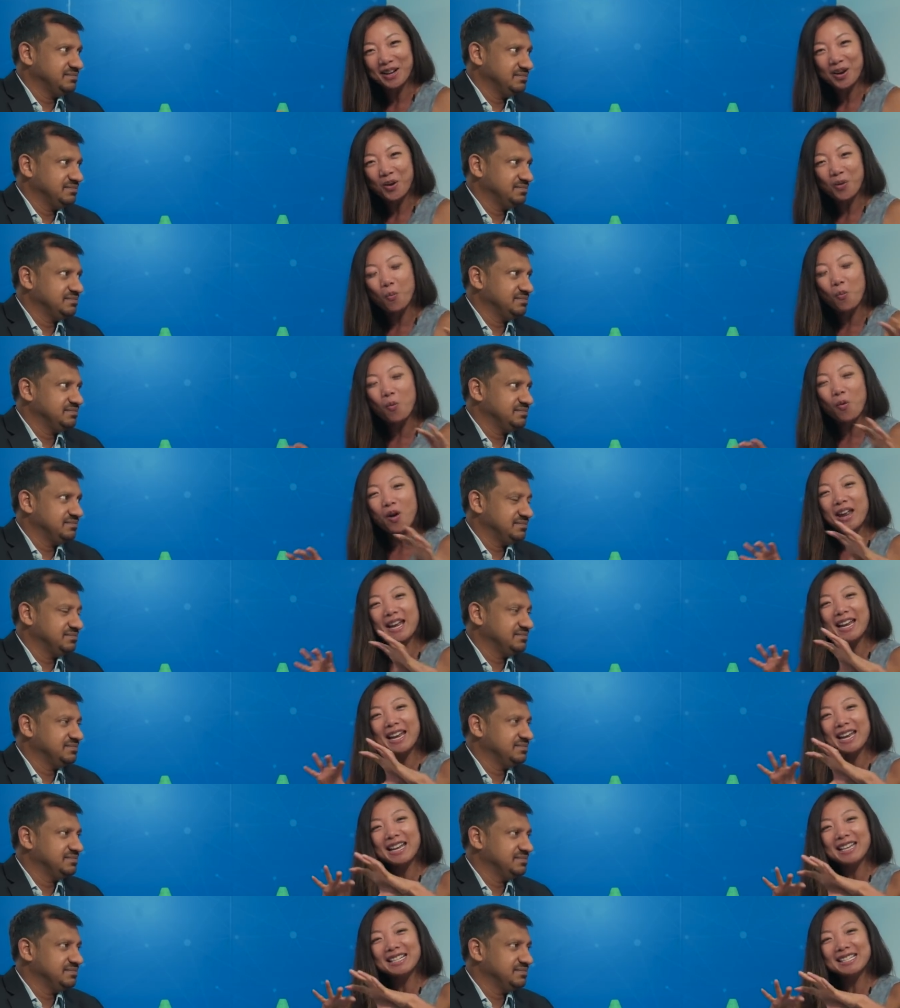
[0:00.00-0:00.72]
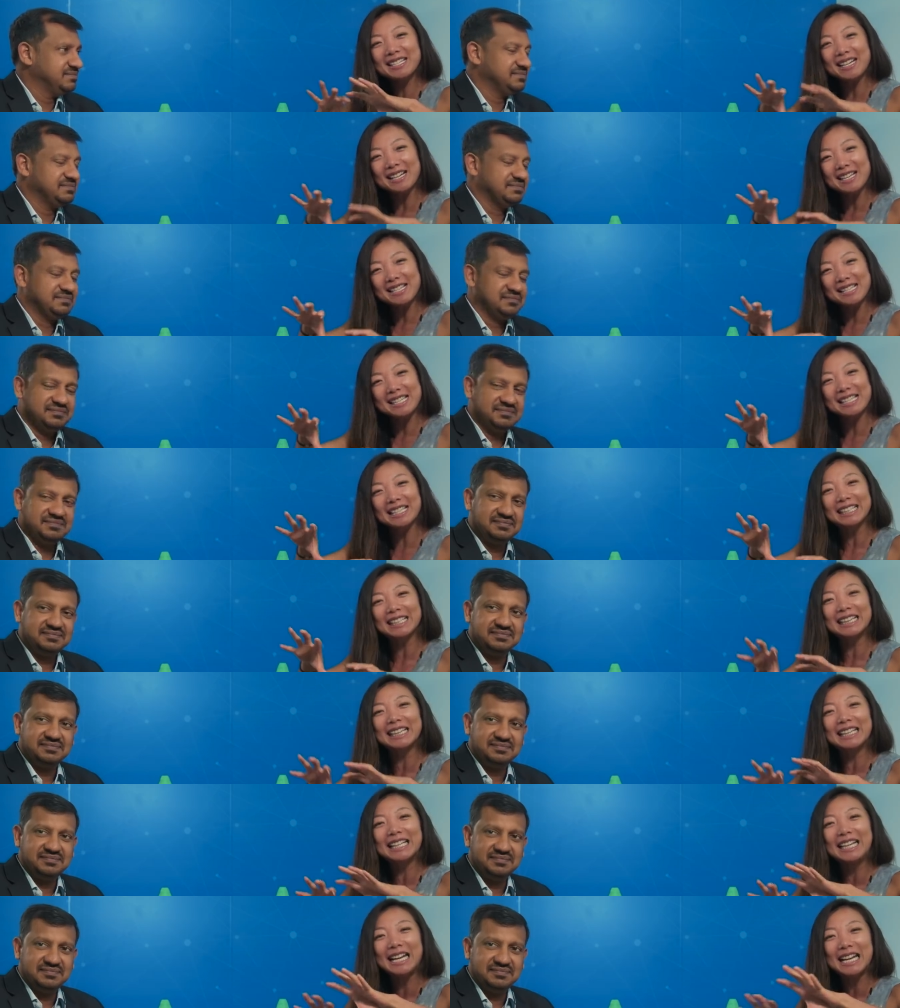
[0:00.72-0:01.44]
Speaker 1: What does it
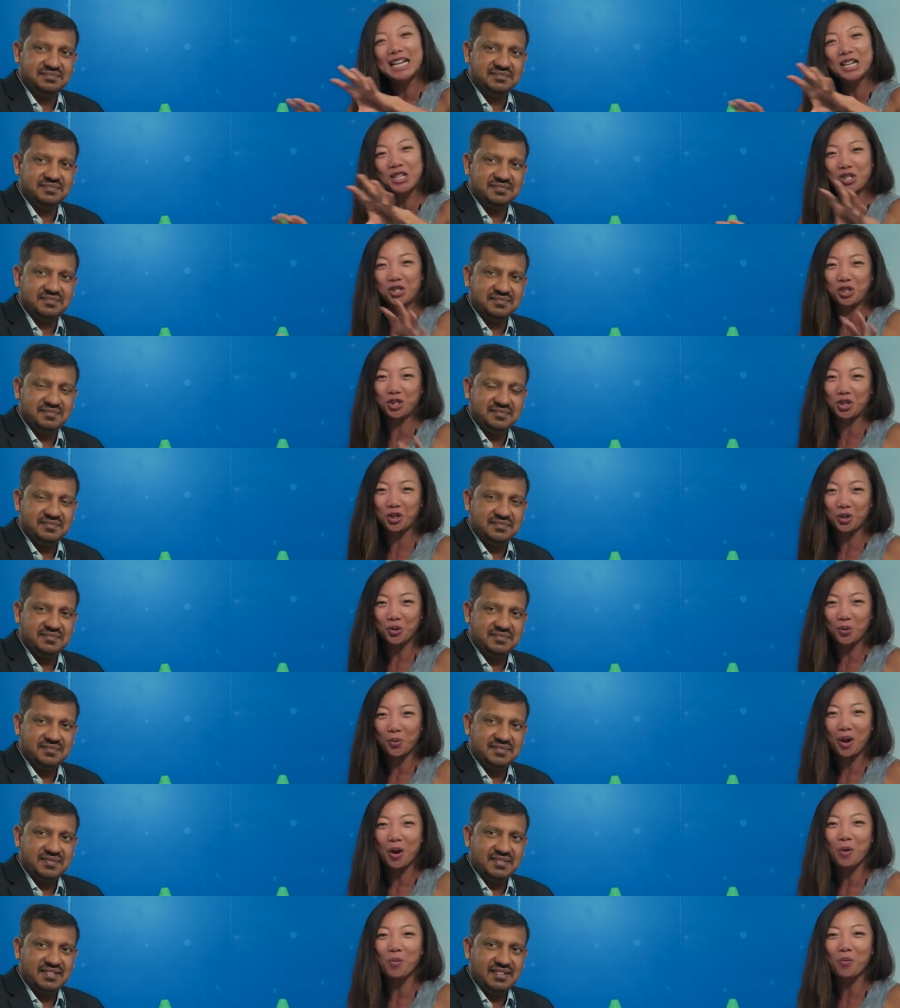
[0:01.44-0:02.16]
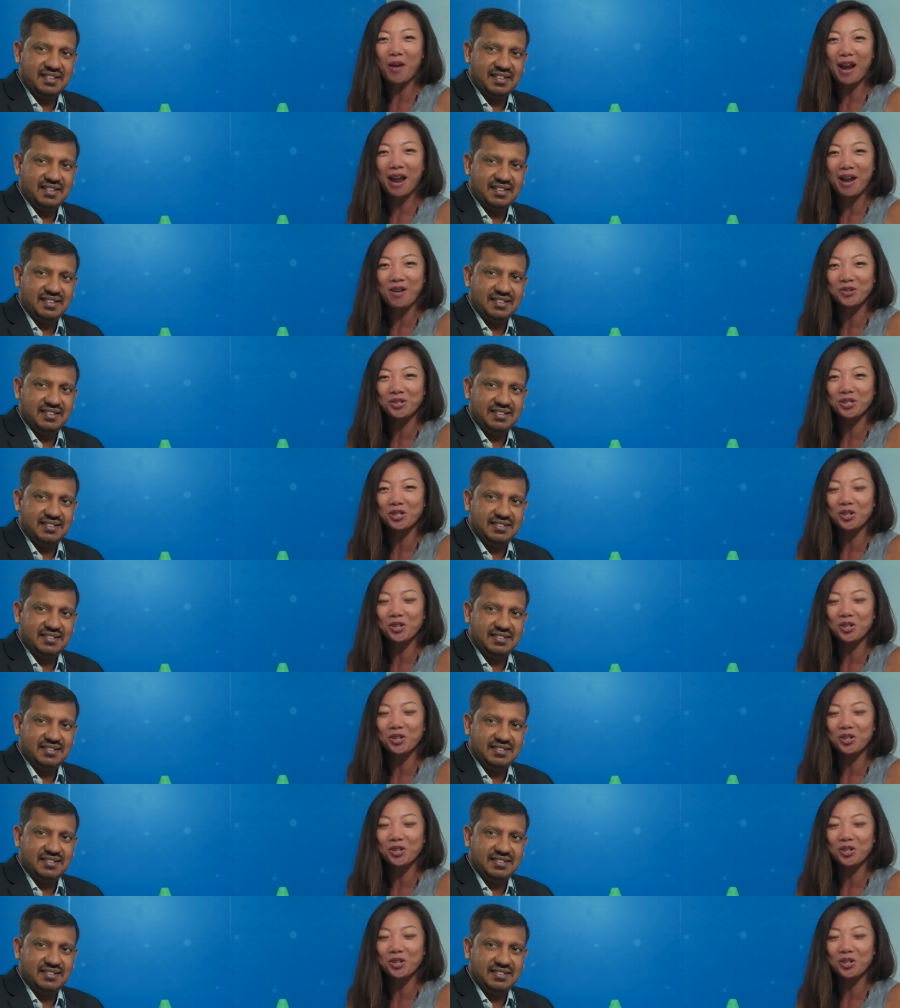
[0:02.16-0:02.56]
link to around